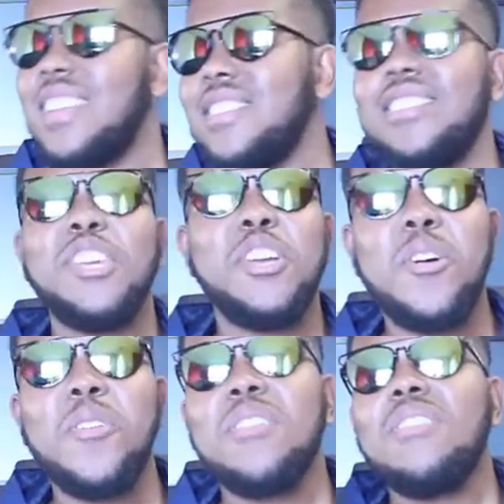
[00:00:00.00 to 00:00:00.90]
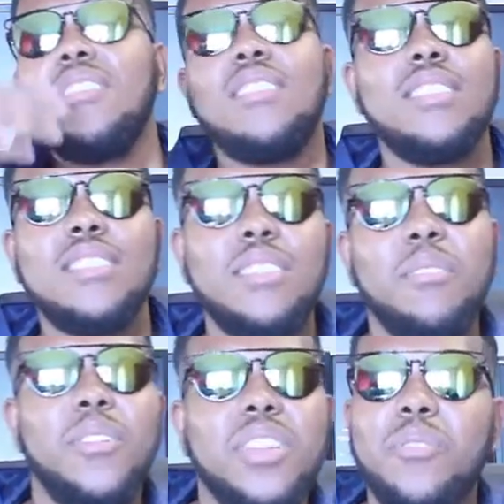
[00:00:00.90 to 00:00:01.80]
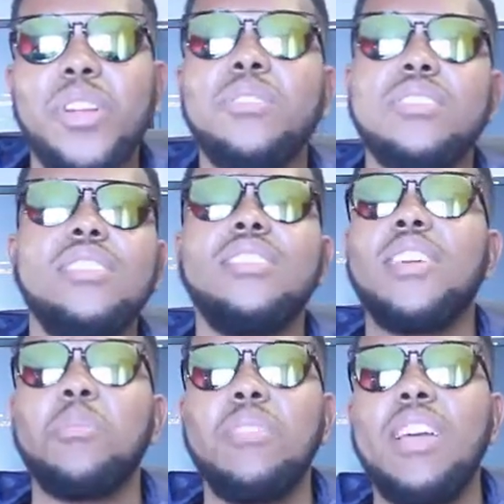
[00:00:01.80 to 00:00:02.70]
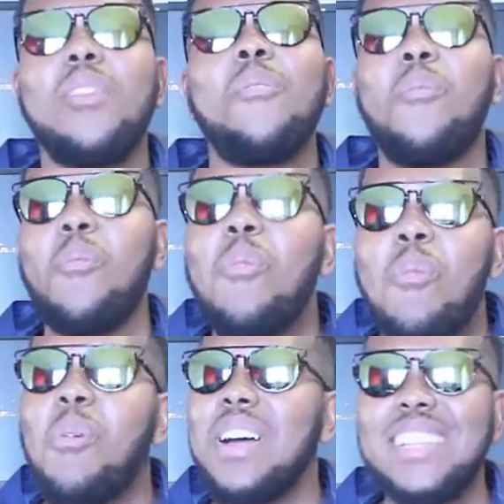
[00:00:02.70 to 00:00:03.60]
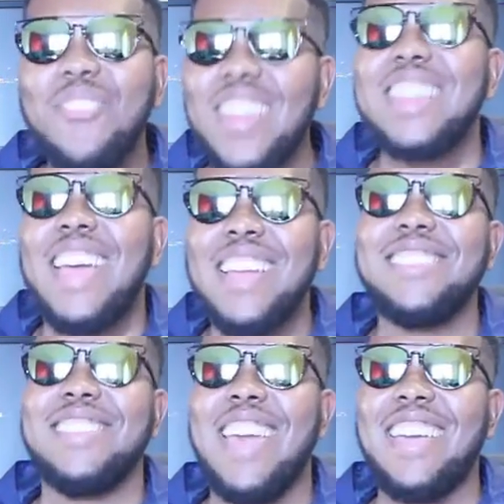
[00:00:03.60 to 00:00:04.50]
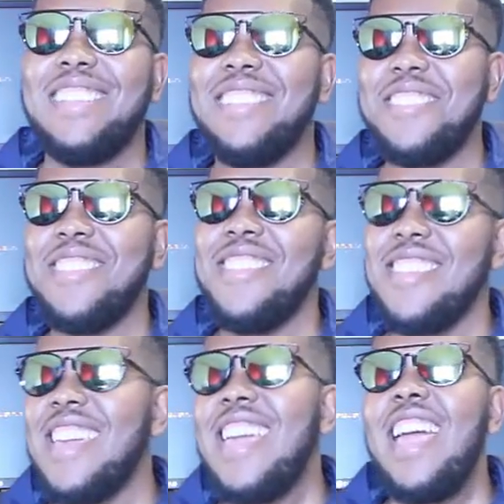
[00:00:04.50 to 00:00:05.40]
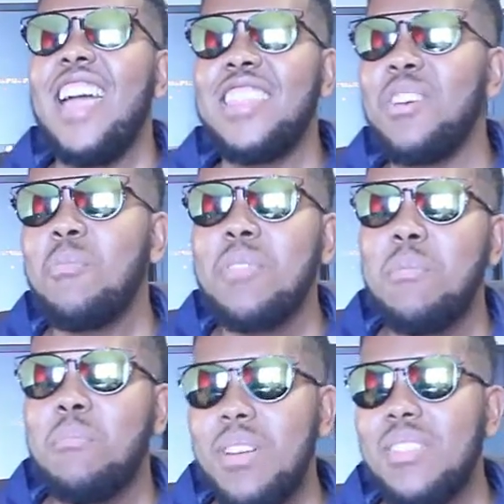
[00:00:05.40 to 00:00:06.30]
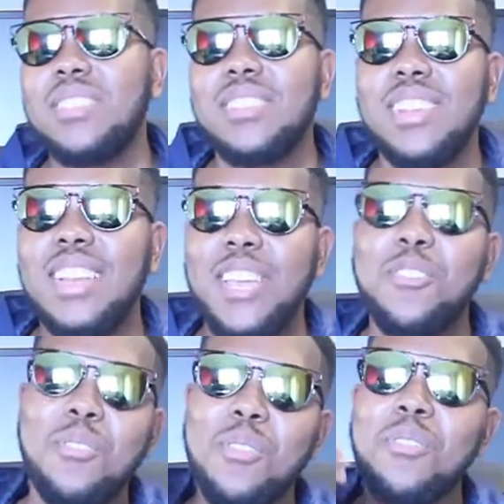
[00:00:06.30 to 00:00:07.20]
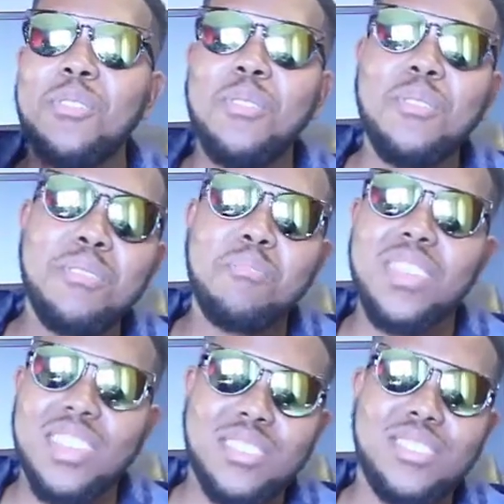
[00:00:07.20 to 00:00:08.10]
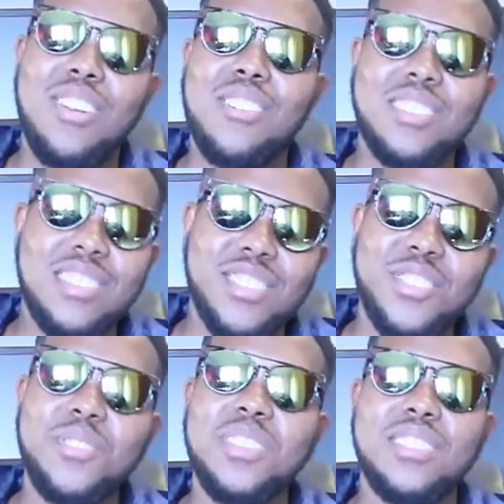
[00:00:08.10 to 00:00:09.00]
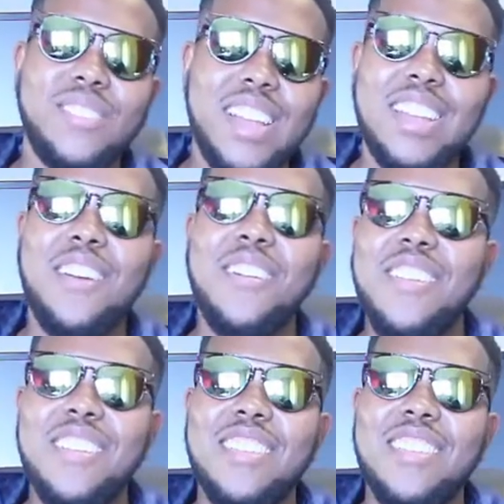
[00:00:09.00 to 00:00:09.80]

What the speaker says: And you know, the radio DJ will be like, what the hell is that, you know? And that will be embarrassing, like, you don't know the biggest song on the streets right now.